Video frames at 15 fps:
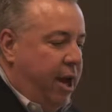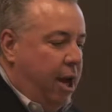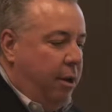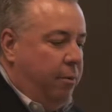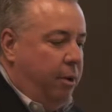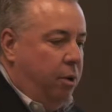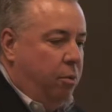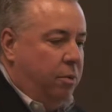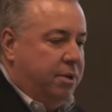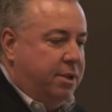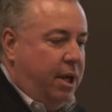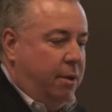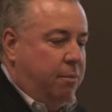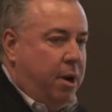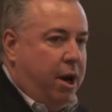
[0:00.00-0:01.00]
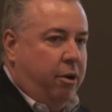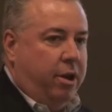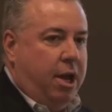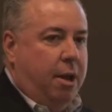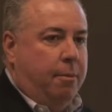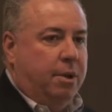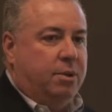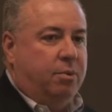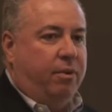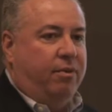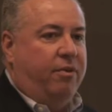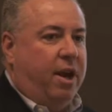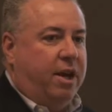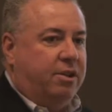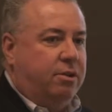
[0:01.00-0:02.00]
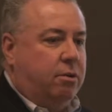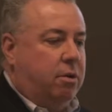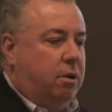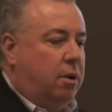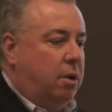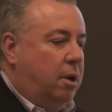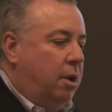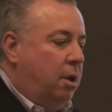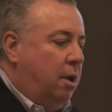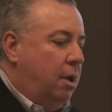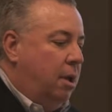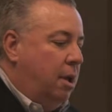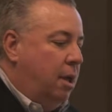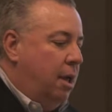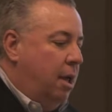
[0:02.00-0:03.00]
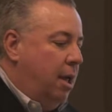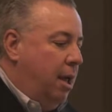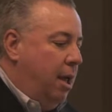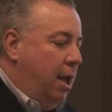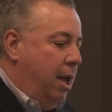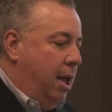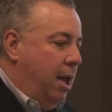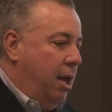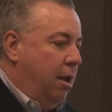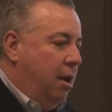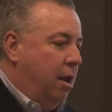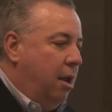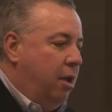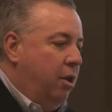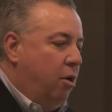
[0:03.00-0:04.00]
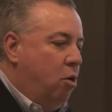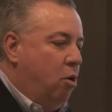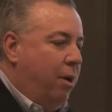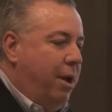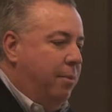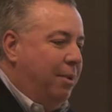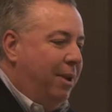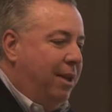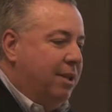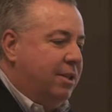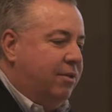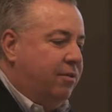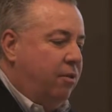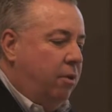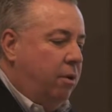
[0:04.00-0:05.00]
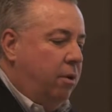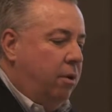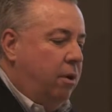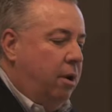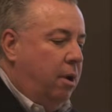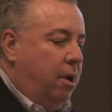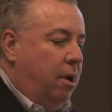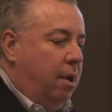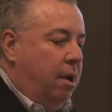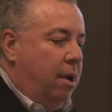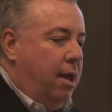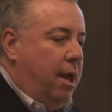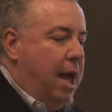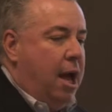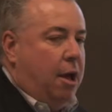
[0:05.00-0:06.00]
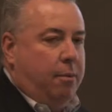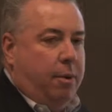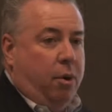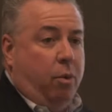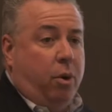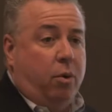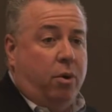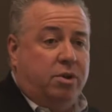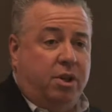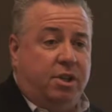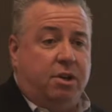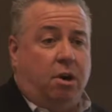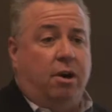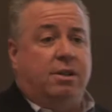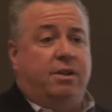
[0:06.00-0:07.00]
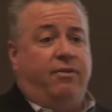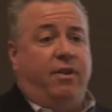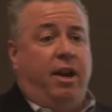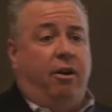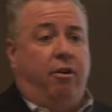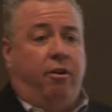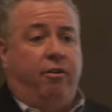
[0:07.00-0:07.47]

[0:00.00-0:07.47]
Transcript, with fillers: Albion, was a biochemist with Pfizer. And the whole impetus for Albion, we originally started as a veterinary